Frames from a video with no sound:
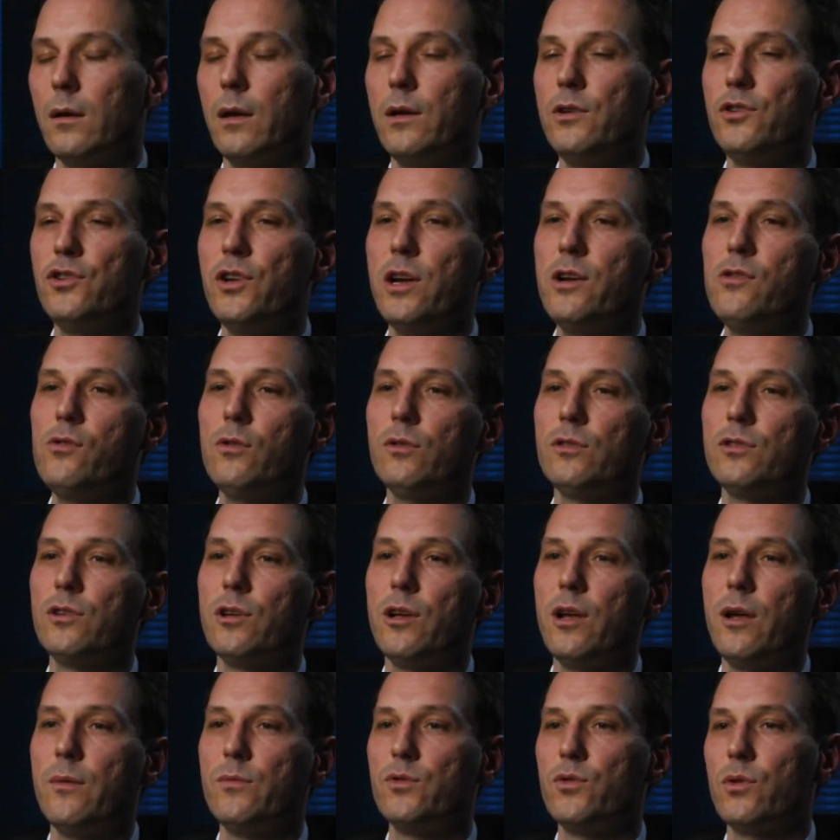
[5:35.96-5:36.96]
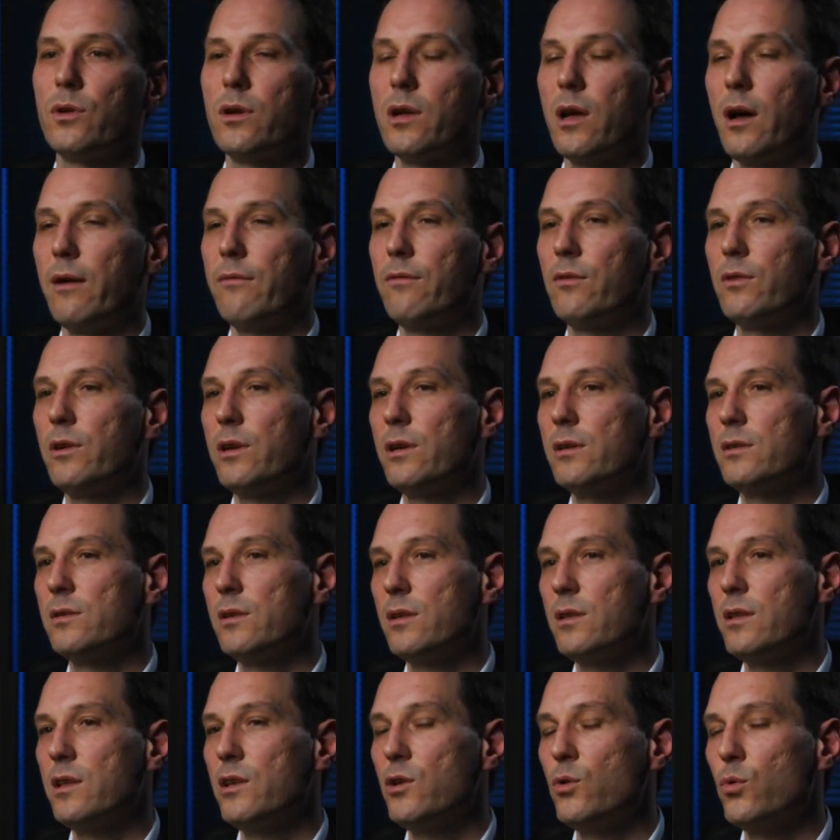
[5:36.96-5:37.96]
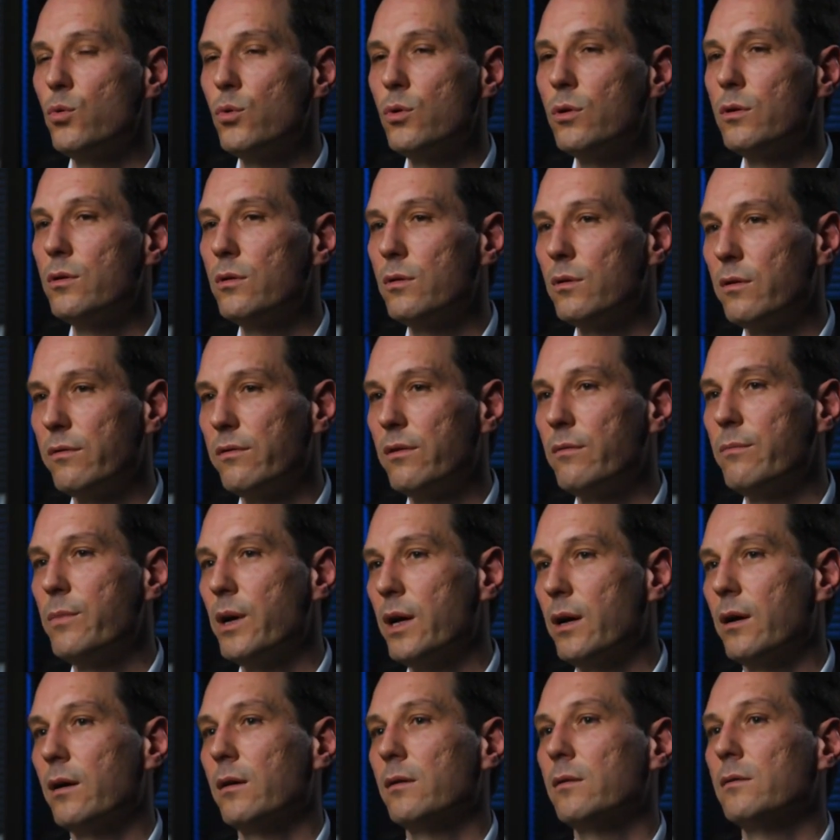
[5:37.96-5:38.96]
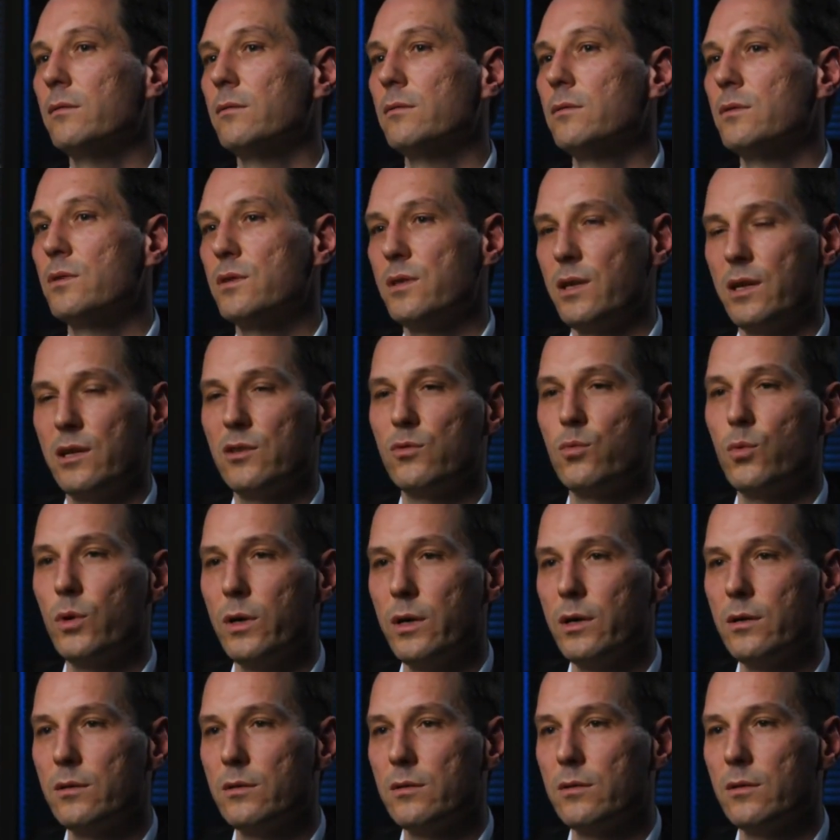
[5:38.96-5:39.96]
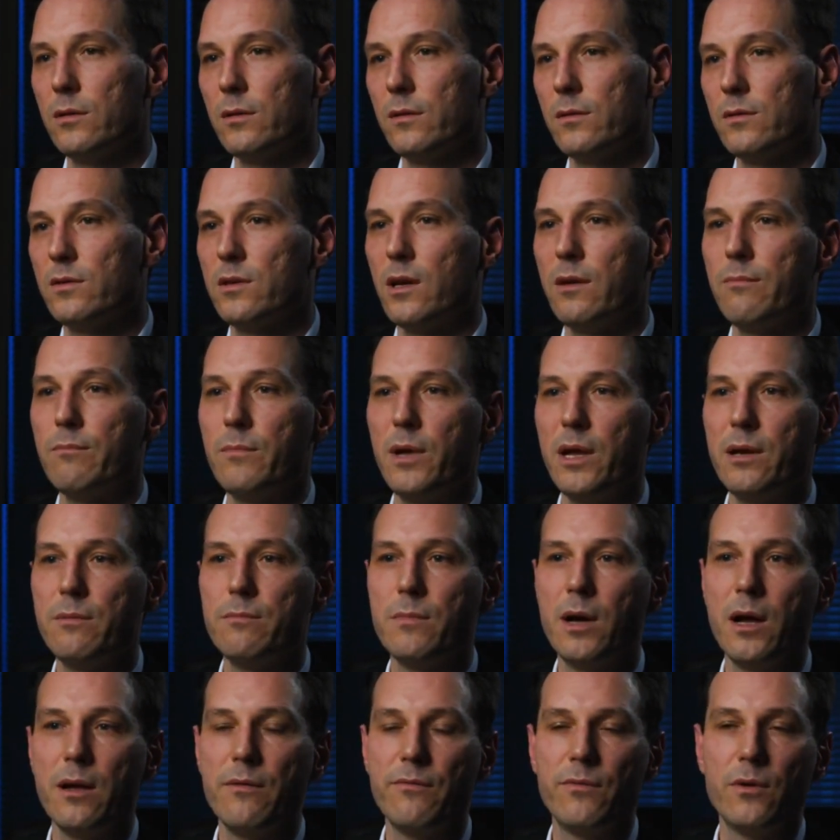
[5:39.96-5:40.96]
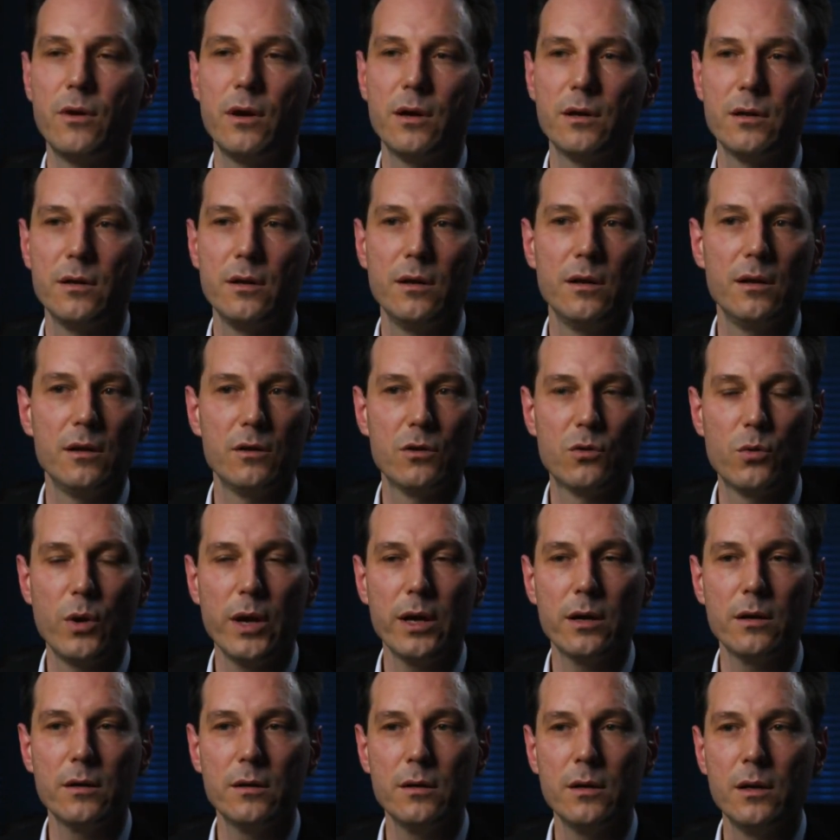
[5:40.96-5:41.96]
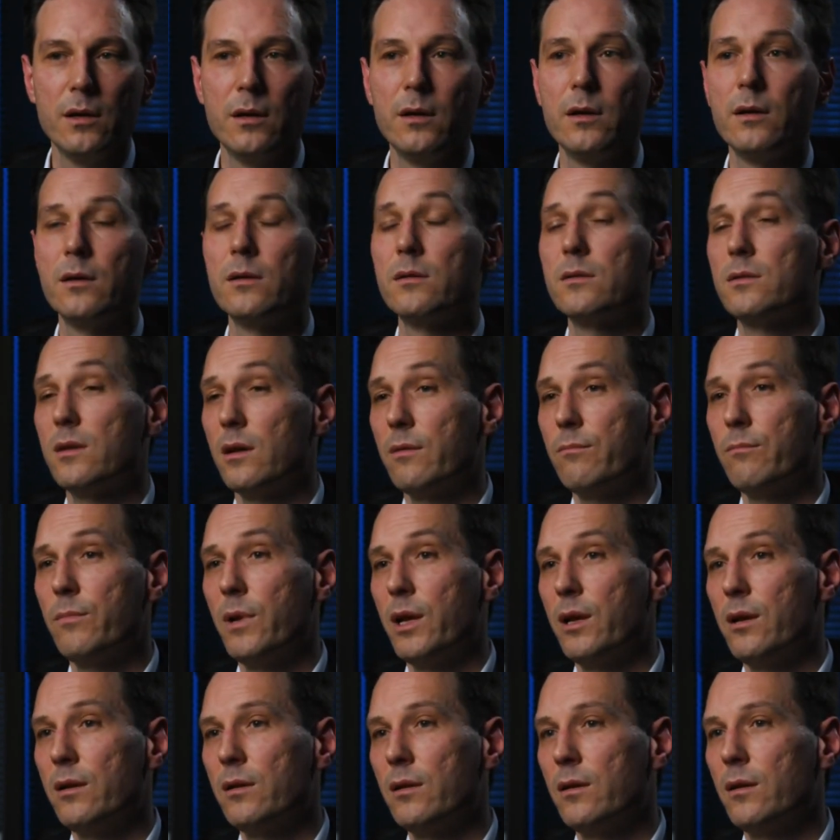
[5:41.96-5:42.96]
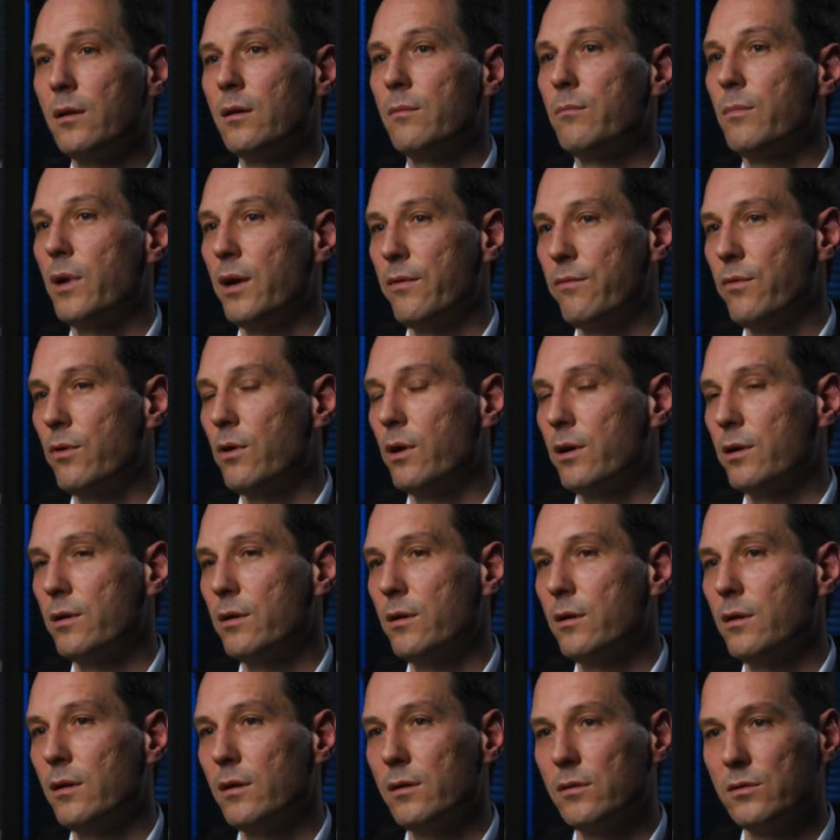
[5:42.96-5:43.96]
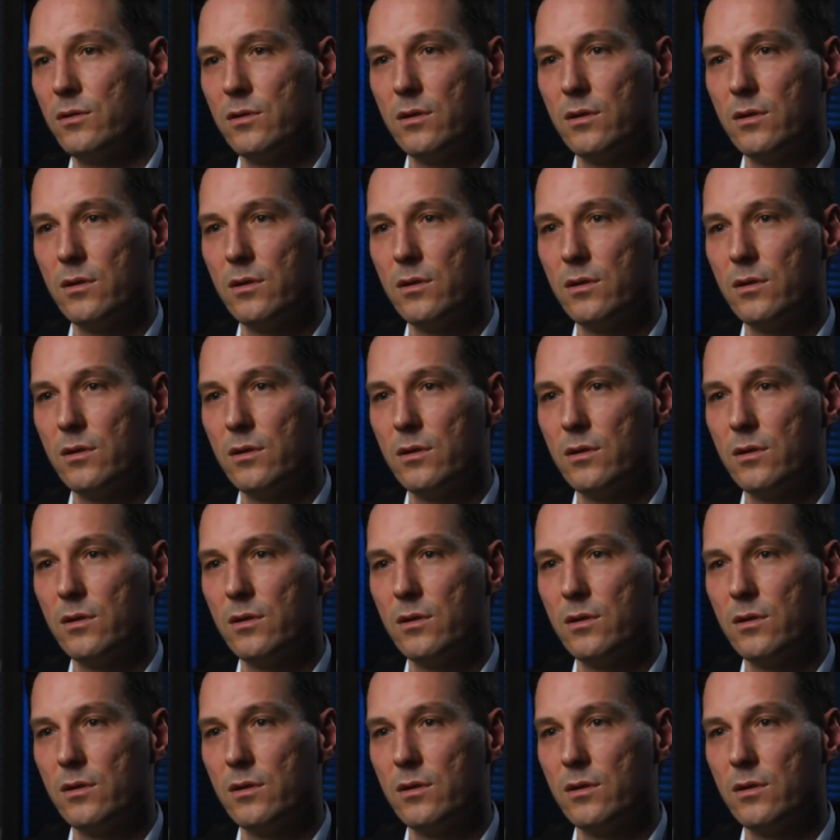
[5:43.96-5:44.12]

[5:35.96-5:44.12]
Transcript: In general terms, recovery is in the order of about 6 weeks. Some men may find it a little quicker, some men may find it a little